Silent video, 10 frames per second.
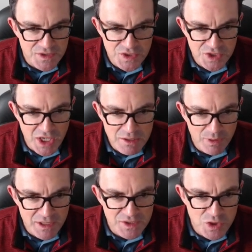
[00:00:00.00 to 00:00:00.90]
shape
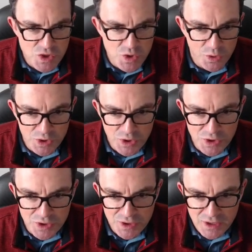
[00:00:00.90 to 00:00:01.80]
is a
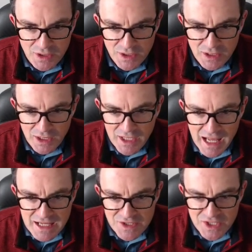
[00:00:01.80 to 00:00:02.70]
nonagon, an
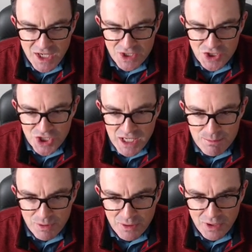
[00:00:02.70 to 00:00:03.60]
eight-sided
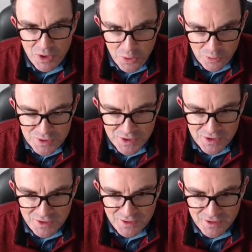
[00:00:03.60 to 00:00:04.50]
shape, an
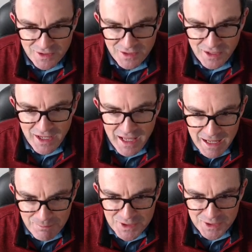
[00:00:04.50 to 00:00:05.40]
octagon, a
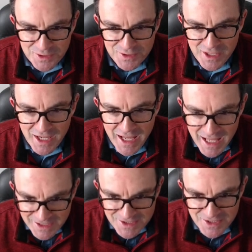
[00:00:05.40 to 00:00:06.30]
heptagon, a
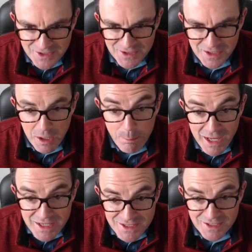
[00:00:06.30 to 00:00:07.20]
hexagon, a
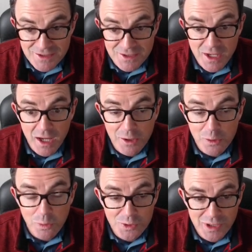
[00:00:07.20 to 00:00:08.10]
pentagon, a
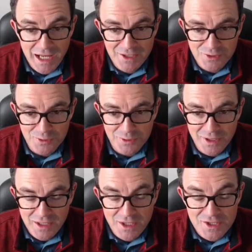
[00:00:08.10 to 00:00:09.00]
quadrilateral.
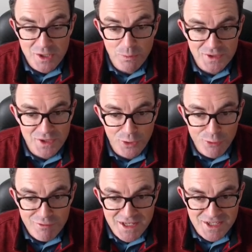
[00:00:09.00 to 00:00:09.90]
So what's a
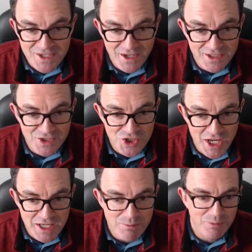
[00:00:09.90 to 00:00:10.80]
three-sided
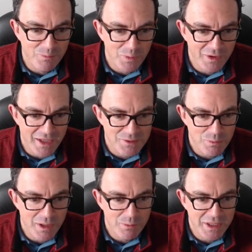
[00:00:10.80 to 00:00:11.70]
shape? Well, that's
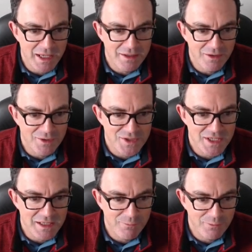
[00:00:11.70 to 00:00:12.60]
where we get our
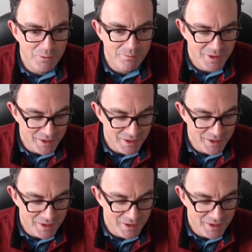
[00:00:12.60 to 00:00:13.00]
T from.